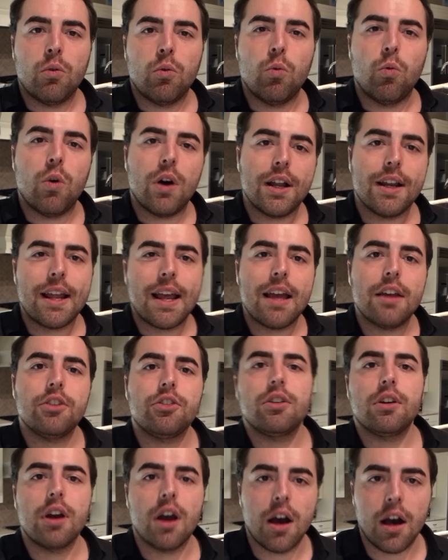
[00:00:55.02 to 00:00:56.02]
what
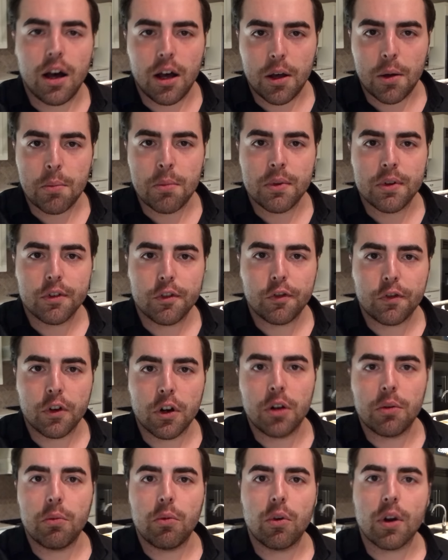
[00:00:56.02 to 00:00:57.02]
has come
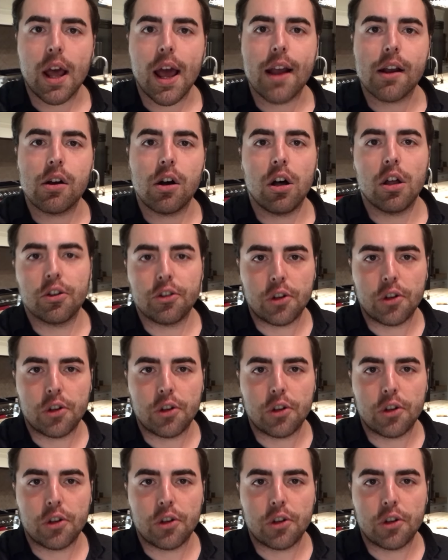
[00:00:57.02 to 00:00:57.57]
from what I call